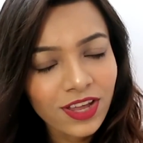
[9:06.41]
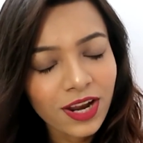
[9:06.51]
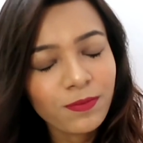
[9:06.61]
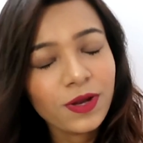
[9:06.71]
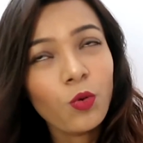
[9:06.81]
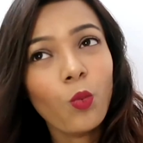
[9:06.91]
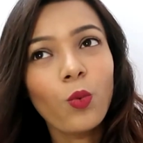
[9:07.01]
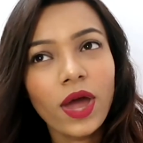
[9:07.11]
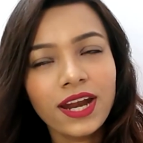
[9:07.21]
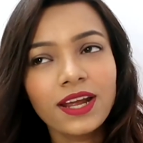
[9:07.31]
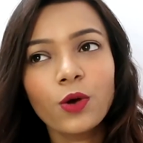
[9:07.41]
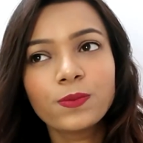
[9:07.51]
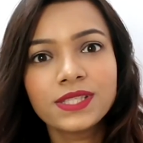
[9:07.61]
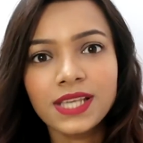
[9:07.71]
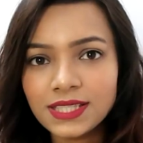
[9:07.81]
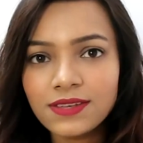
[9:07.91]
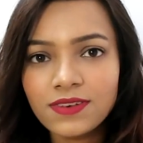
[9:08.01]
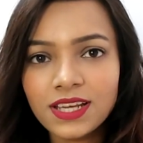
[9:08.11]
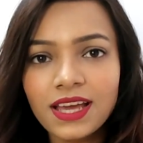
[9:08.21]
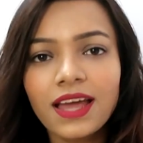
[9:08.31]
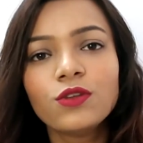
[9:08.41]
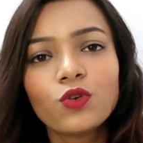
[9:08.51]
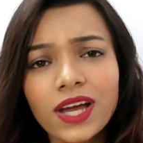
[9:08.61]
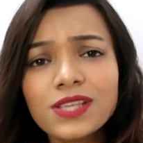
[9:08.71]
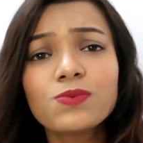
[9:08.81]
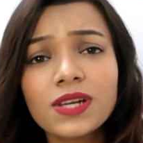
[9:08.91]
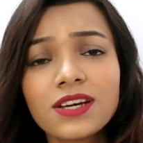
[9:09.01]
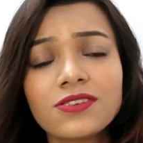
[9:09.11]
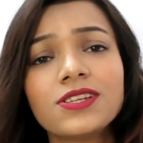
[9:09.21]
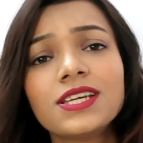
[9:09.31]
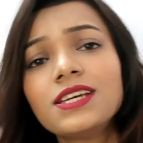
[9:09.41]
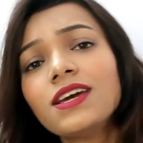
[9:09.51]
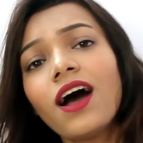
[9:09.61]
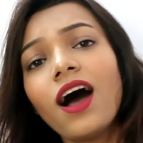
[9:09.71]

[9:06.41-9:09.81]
that I've been wearing obsessively, and you guys will agree,